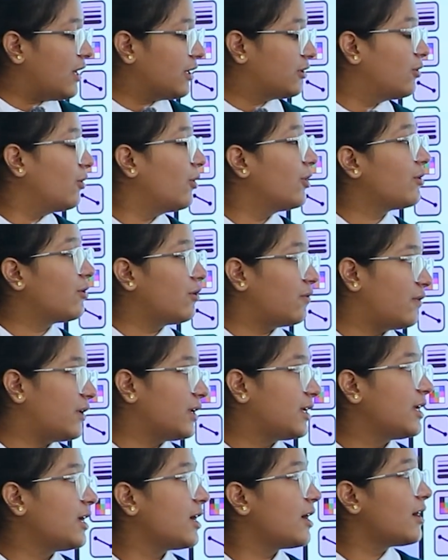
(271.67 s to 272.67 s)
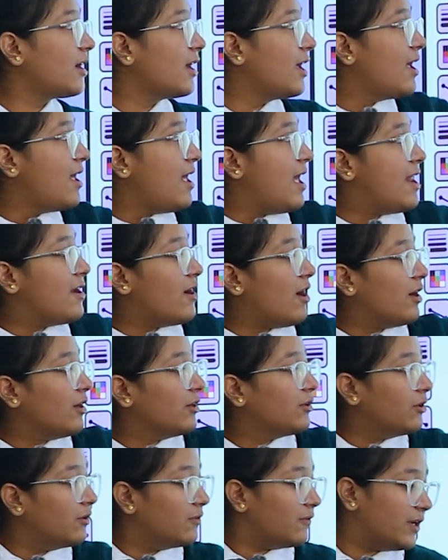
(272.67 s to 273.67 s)
chord over here, an
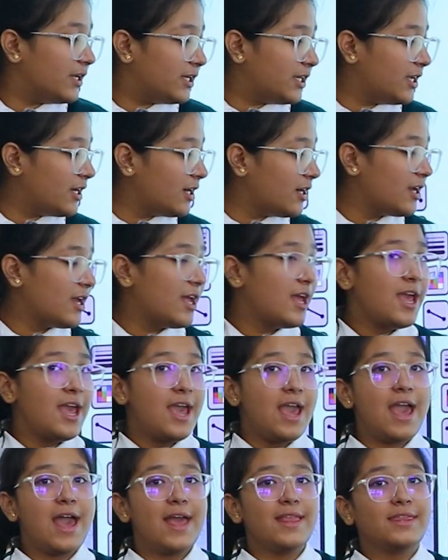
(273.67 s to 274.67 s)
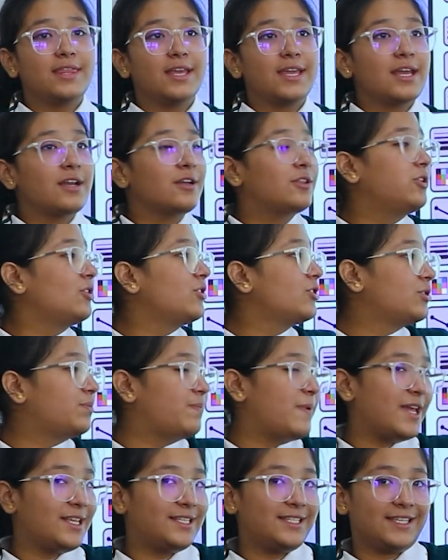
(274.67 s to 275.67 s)
arc over here, and the enclosed
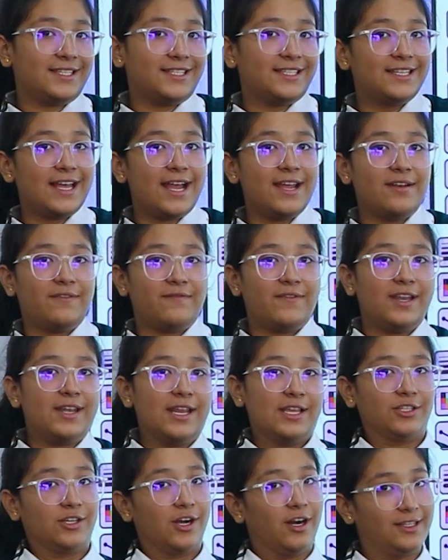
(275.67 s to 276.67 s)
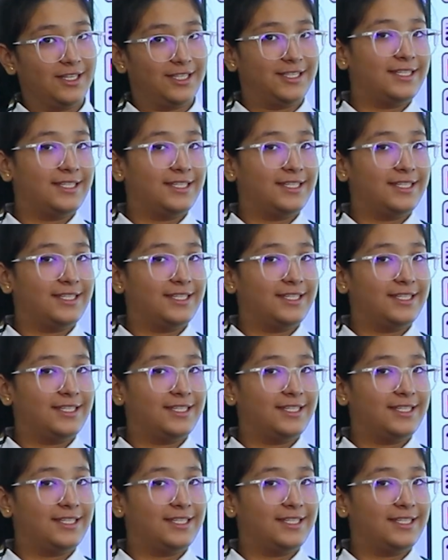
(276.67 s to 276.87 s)
space inside of it is called a